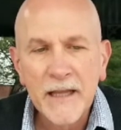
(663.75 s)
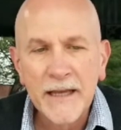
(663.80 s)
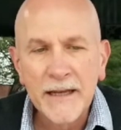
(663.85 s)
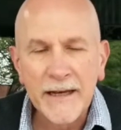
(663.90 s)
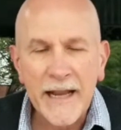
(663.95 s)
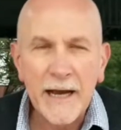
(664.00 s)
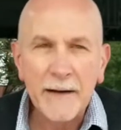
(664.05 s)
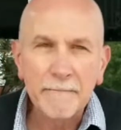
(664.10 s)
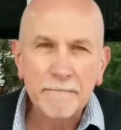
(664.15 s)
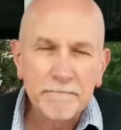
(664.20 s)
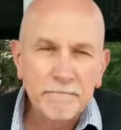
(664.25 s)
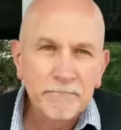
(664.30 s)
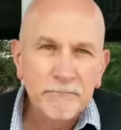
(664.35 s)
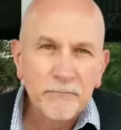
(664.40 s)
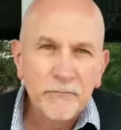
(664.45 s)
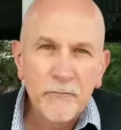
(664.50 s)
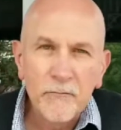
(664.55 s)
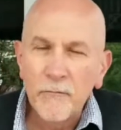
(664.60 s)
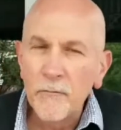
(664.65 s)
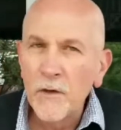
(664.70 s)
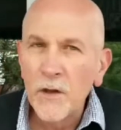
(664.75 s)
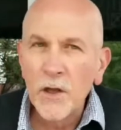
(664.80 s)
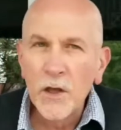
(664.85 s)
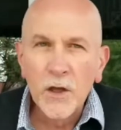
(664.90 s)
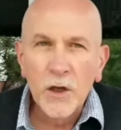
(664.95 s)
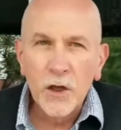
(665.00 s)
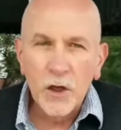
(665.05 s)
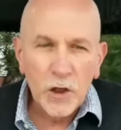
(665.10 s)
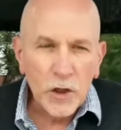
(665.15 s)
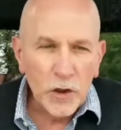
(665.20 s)
Now,
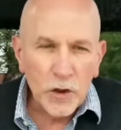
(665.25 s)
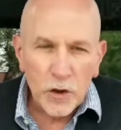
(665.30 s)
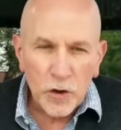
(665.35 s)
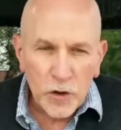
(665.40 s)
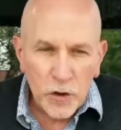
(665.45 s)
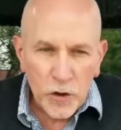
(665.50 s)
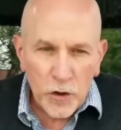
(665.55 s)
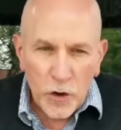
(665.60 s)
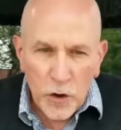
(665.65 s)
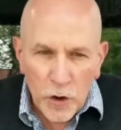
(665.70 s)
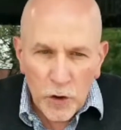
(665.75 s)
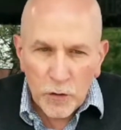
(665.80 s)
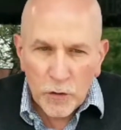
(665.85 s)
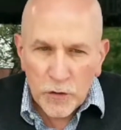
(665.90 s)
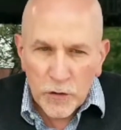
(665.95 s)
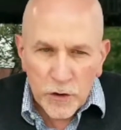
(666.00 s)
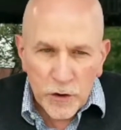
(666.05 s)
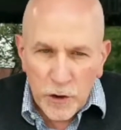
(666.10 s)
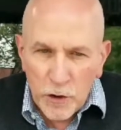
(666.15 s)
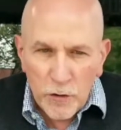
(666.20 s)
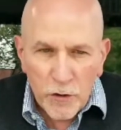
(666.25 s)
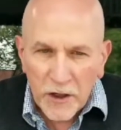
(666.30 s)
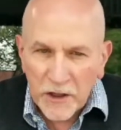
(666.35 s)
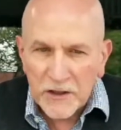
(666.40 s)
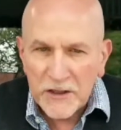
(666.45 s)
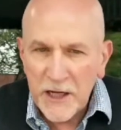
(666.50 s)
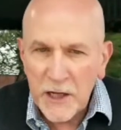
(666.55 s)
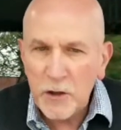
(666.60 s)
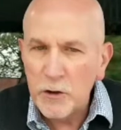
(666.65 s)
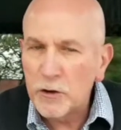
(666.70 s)
do you
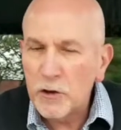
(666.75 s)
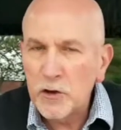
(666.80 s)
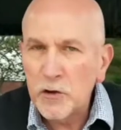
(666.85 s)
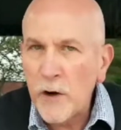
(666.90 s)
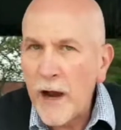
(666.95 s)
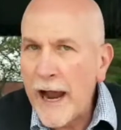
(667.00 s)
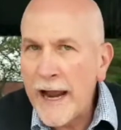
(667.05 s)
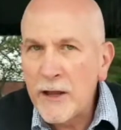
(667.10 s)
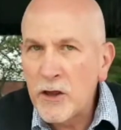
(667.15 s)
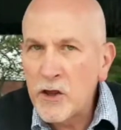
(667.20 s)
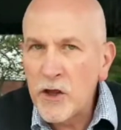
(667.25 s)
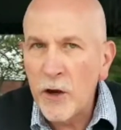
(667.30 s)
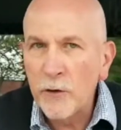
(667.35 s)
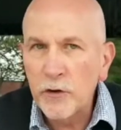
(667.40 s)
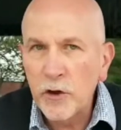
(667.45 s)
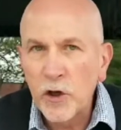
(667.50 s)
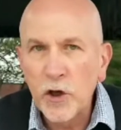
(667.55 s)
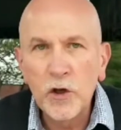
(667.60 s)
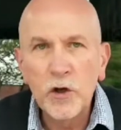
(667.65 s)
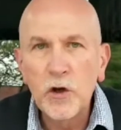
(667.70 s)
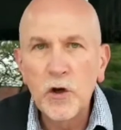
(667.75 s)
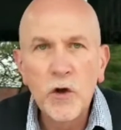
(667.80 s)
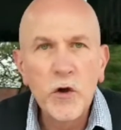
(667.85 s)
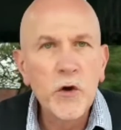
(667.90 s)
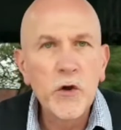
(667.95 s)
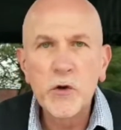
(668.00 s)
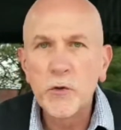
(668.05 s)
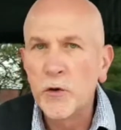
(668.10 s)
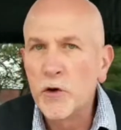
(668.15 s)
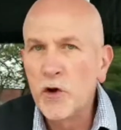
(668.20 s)
continue to try and share the good
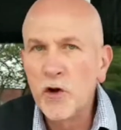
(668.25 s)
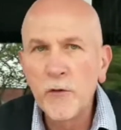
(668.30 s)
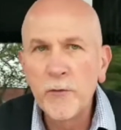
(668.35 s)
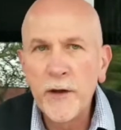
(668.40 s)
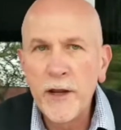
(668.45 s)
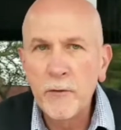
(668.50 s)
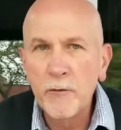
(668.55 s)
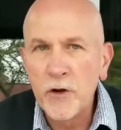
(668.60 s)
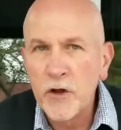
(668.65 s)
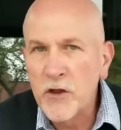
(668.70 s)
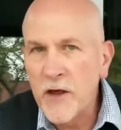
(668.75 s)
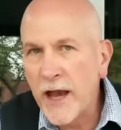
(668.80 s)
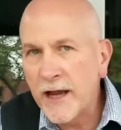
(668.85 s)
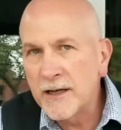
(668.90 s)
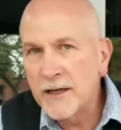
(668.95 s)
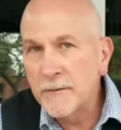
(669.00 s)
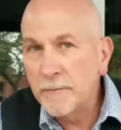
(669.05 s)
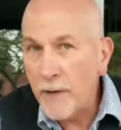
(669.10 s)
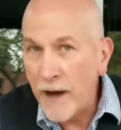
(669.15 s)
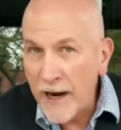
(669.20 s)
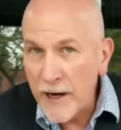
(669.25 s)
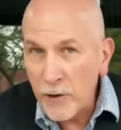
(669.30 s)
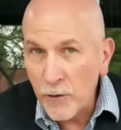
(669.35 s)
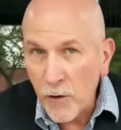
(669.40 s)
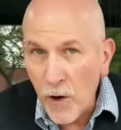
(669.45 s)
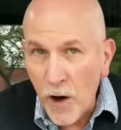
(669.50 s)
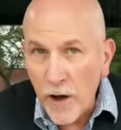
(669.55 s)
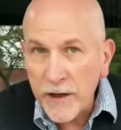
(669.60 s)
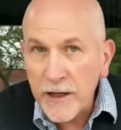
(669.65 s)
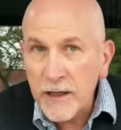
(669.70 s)
news when you're being rejected by your
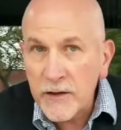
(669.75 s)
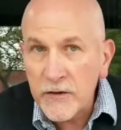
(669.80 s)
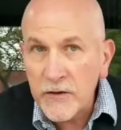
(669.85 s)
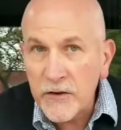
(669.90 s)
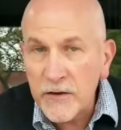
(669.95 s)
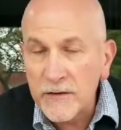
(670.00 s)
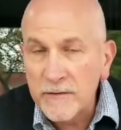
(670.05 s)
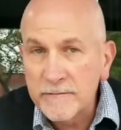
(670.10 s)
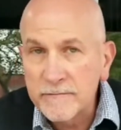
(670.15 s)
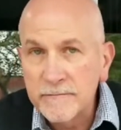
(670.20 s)
audience?